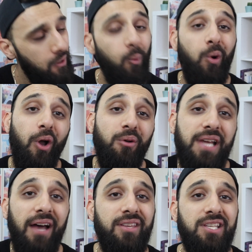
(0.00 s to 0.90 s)
We'll go
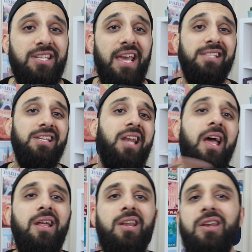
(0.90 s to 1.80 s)
down these stairs in
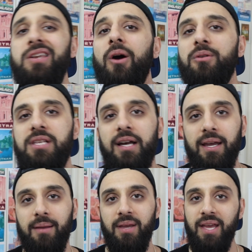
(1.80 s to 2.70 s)
no
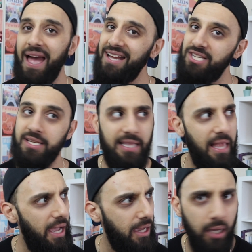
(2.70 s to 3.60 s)
time. And she's
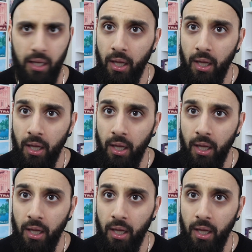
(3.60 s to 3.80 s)
like,